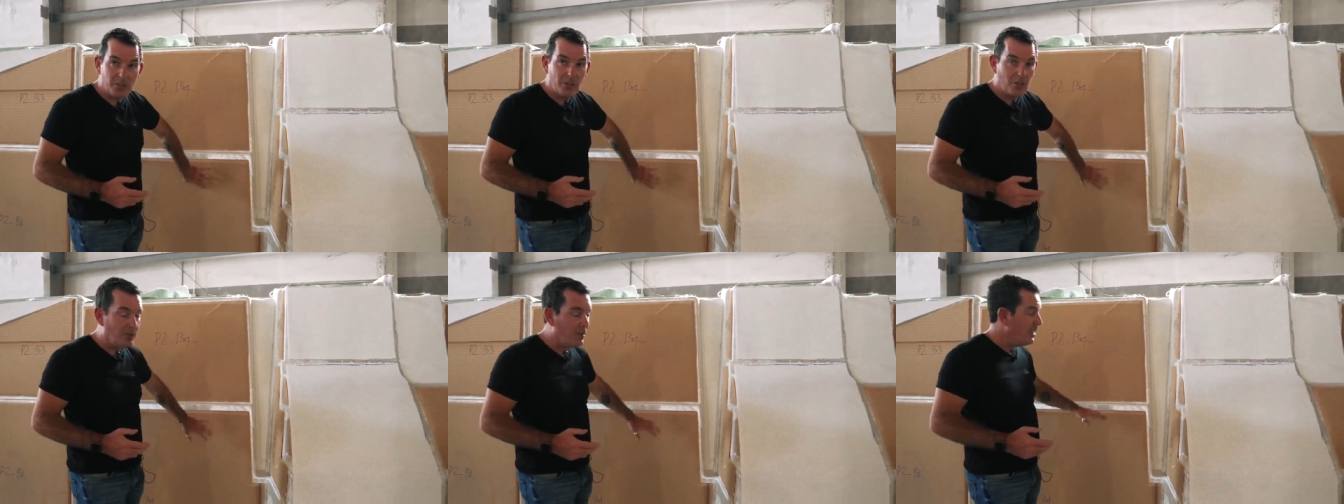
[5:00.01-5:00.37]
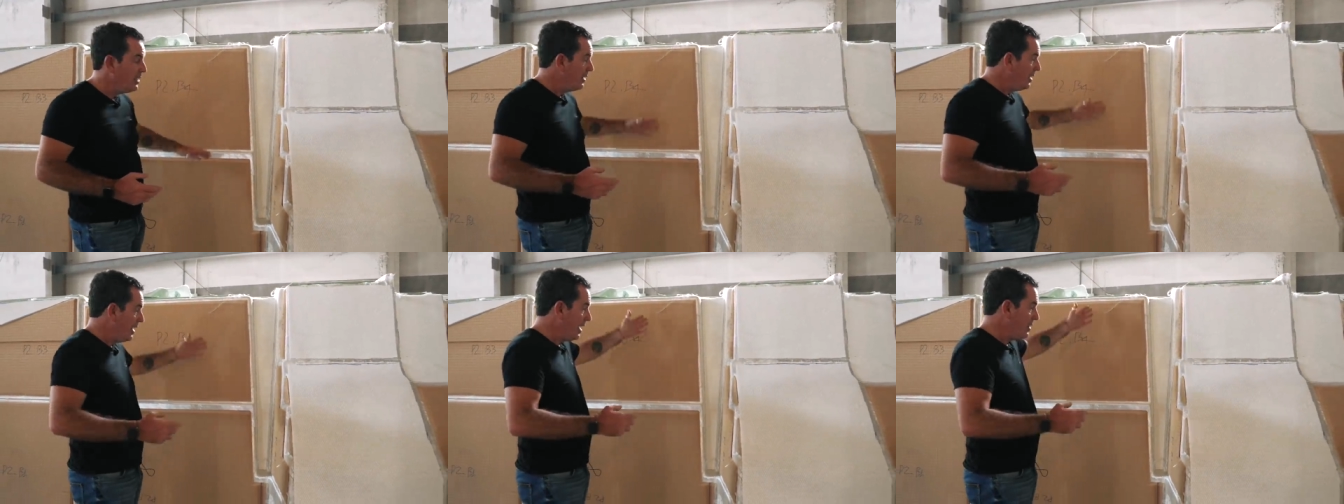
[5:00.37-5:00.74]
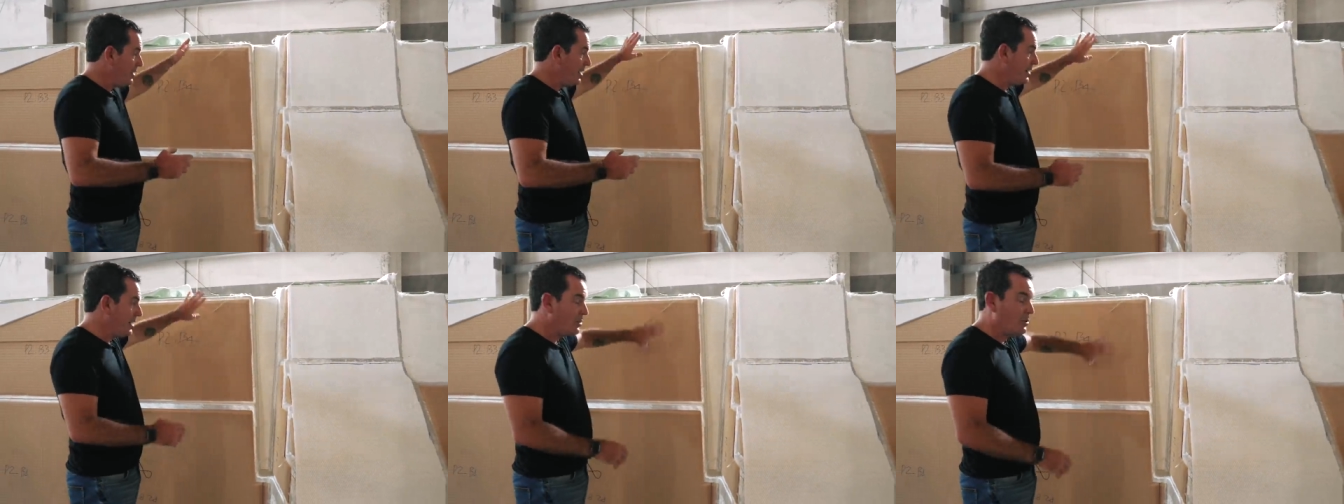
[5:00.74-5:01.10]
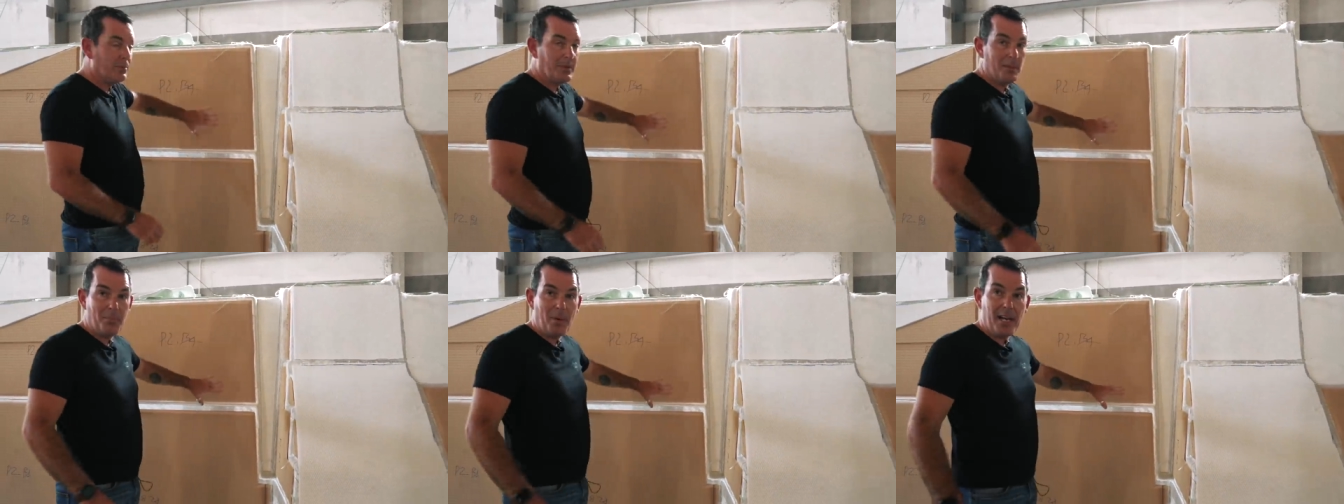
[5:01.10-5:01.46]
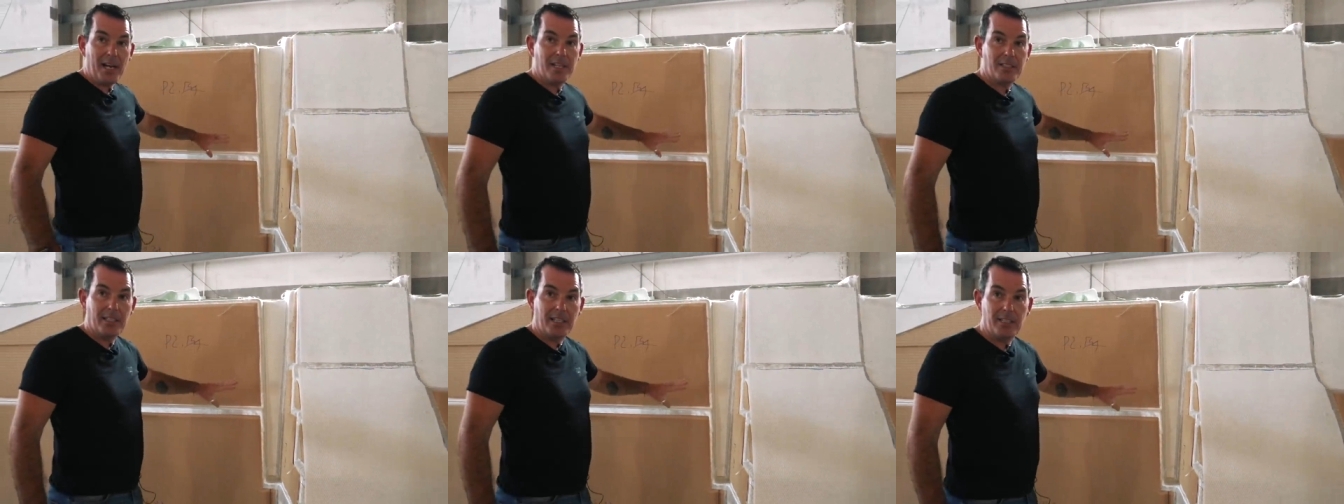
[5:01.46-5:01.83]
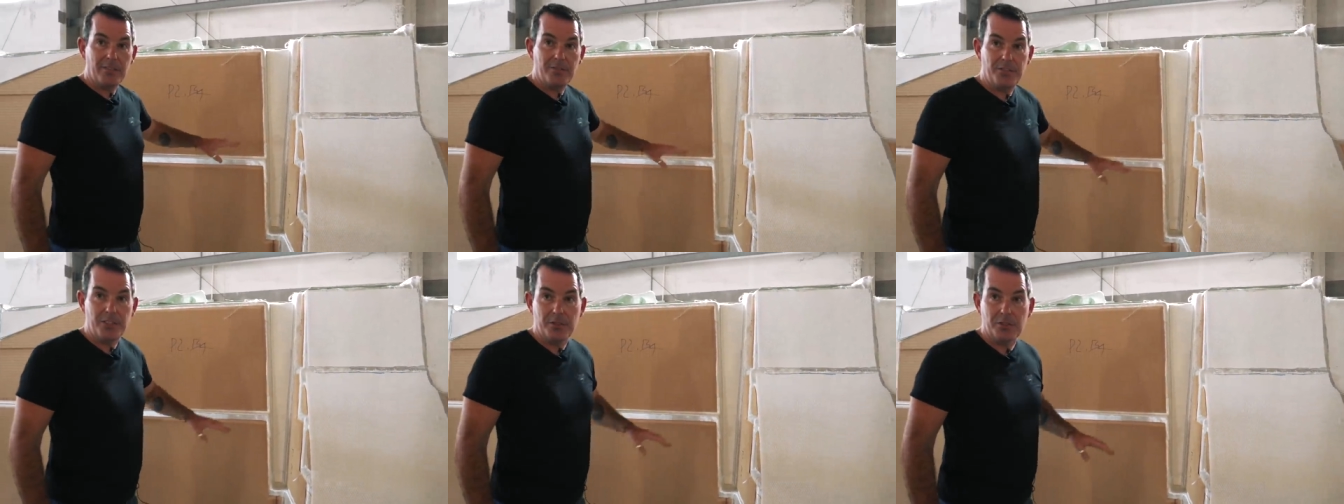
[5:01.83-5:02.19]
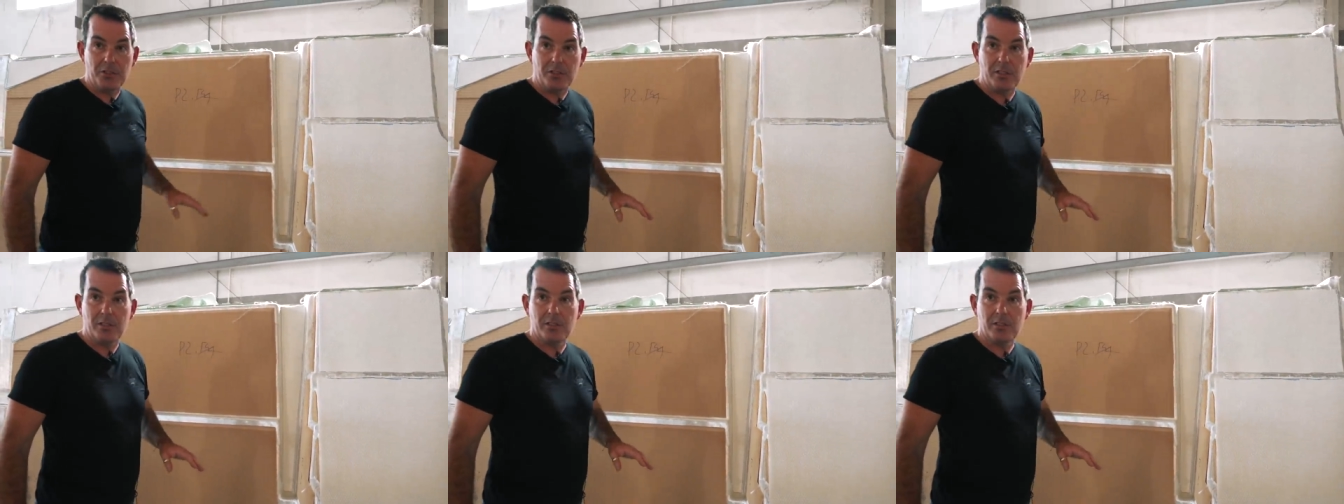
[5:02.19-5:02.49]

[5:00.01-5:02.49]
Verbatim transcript: core, and then this will be bagged and infused.